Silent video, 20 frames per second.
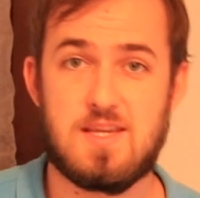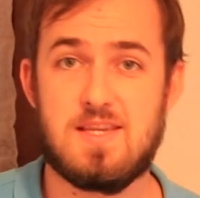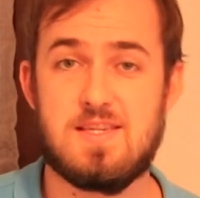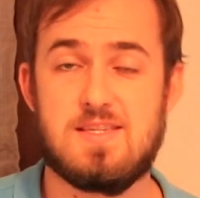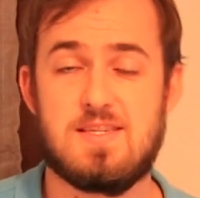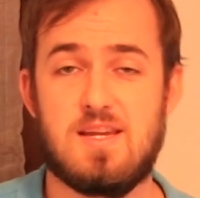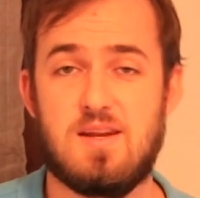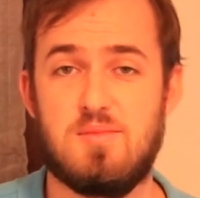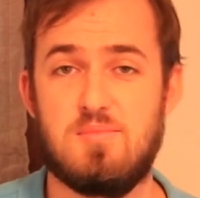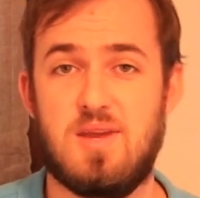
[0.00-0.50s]

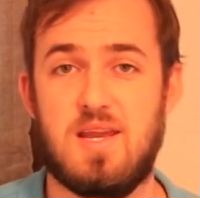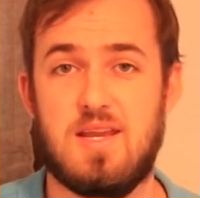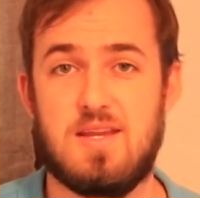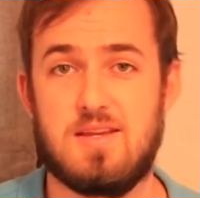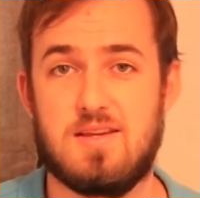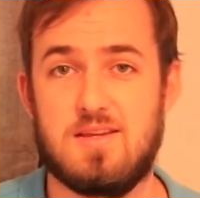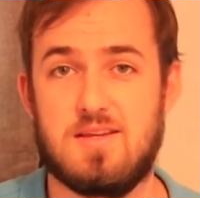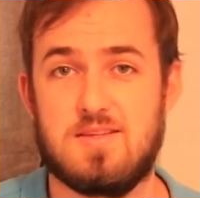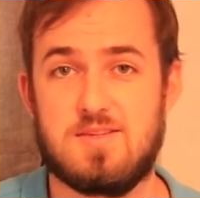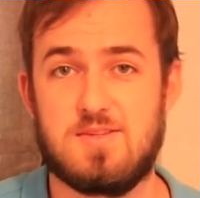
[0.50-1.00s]
he's going to
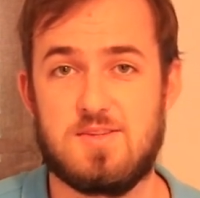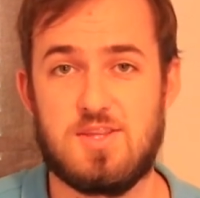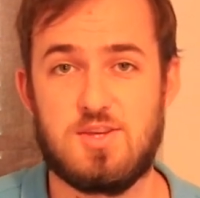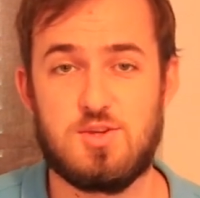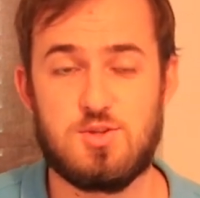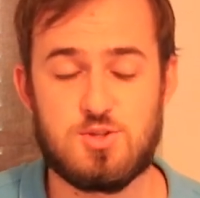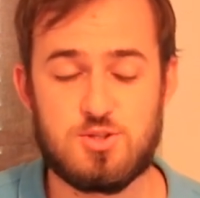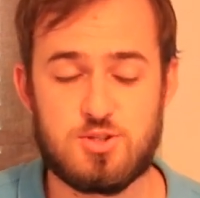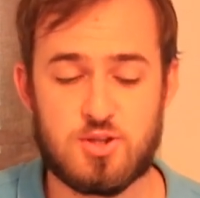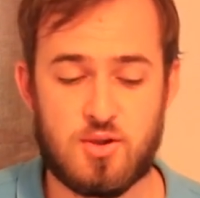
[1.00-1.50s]
make it so that
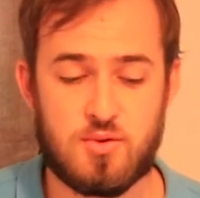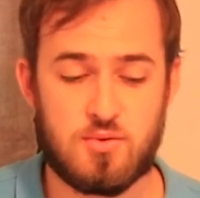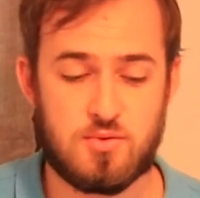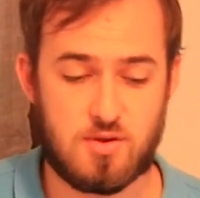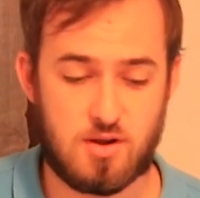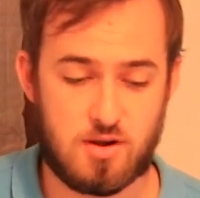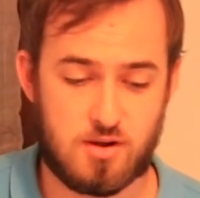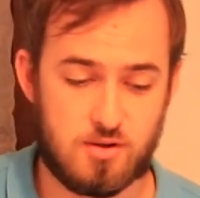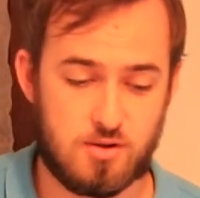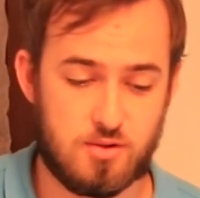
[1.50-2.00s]
you
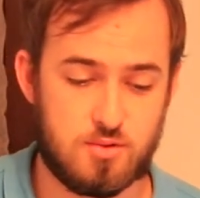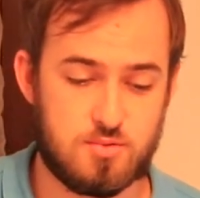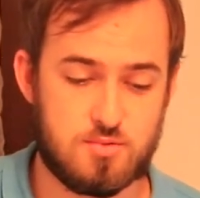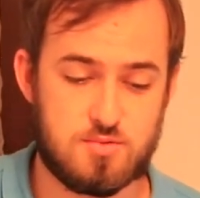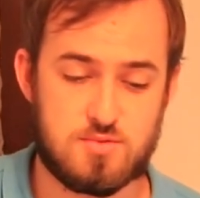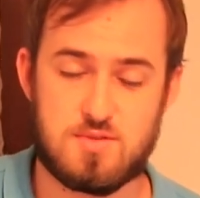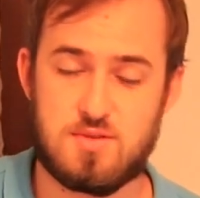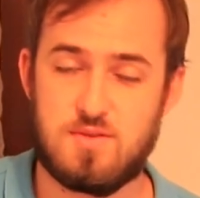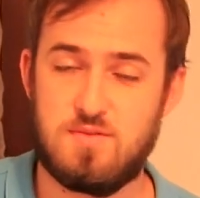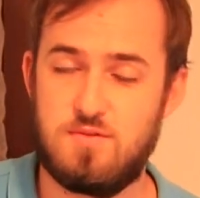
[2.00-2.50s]
don't
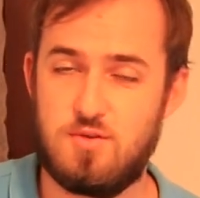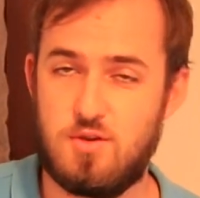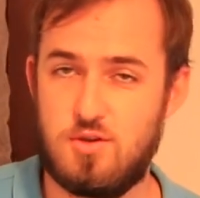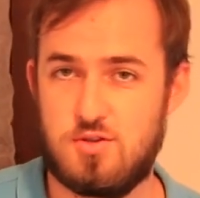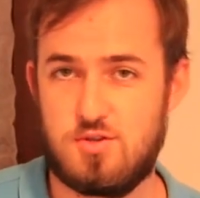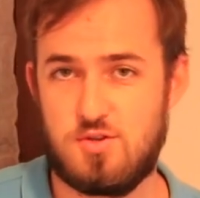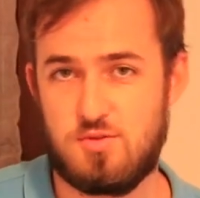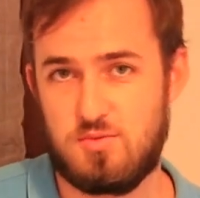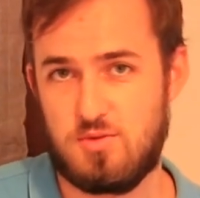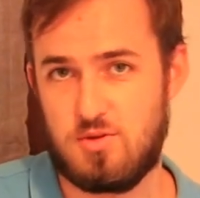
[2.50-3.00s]
lose
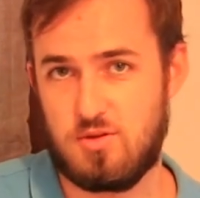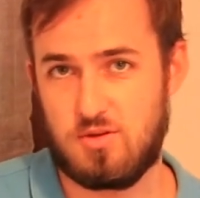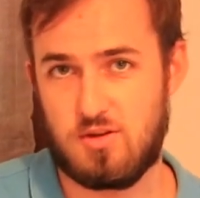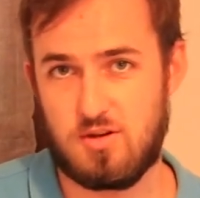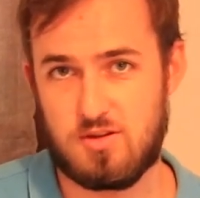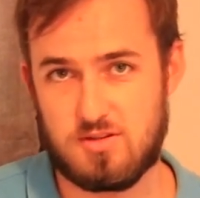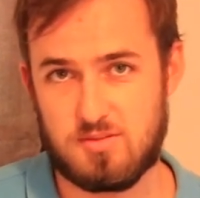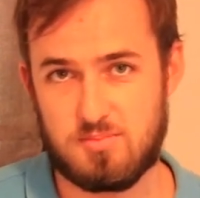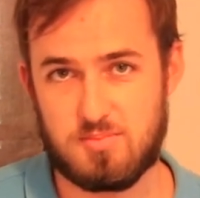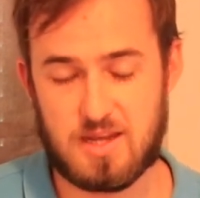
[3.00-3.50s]
virtue when you go
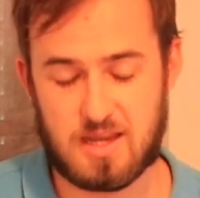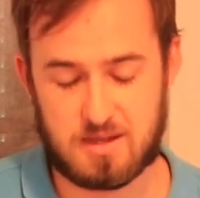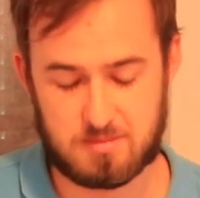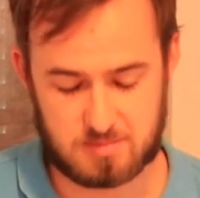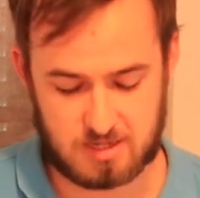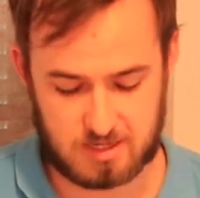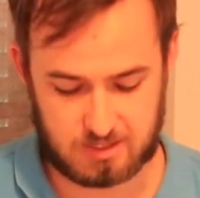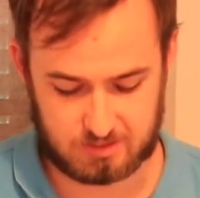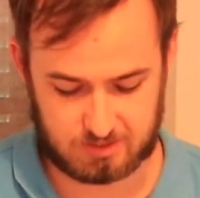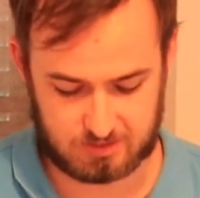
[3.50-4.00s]
to the black
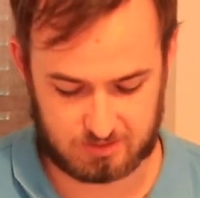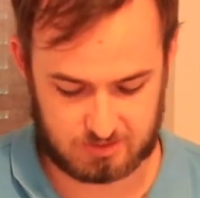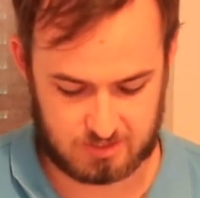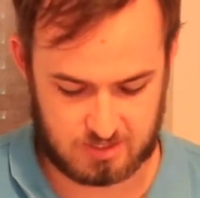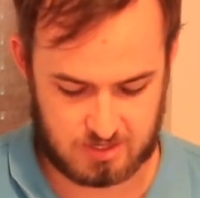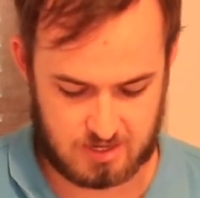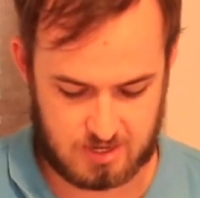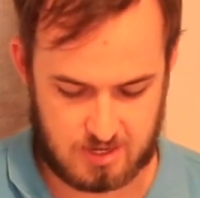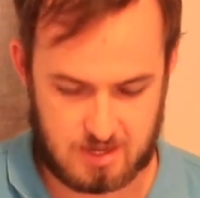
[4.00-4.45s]
market.